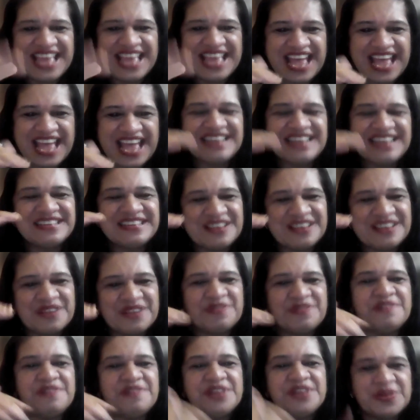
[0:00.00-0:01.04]
and
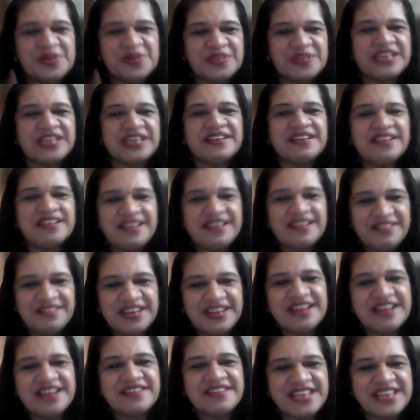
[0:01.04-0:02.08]
we will know the
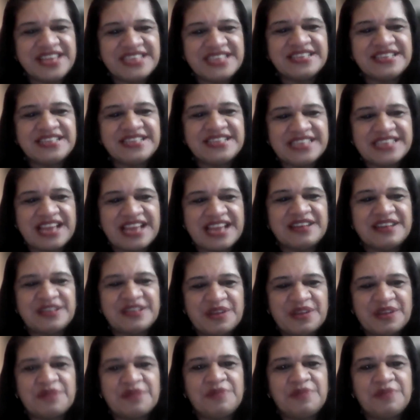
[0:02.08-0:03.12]
real reasons, and
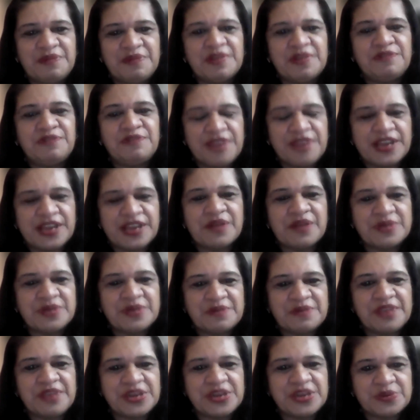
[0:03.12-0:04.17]
we will figure out a
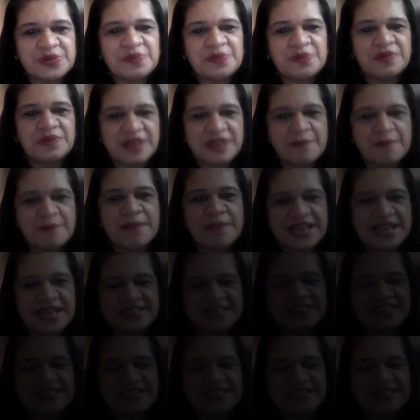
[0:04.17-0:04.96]
way to combat.